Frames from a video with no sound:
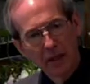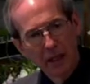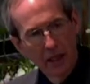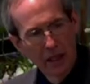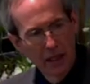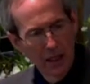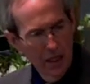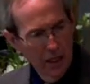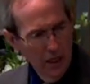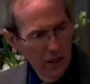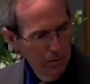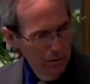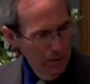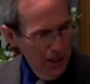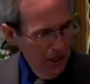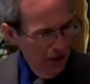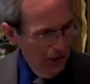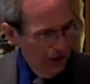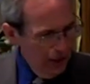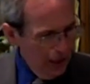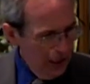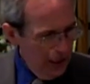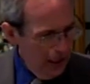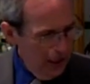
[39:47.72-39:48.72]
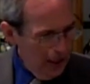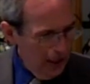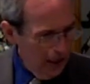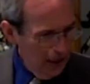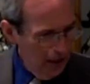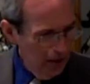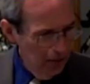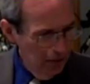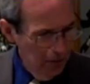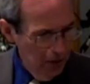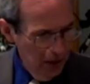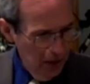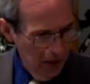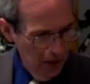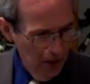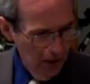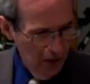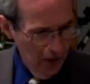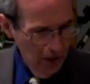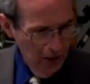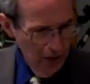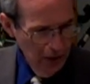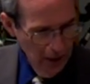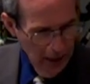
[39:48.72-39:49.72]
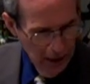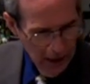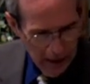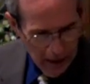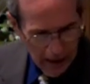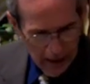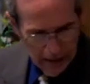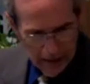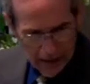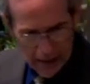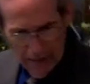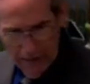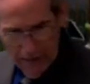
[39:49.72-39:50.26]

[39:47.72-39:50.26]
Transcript: about eating a meal and giving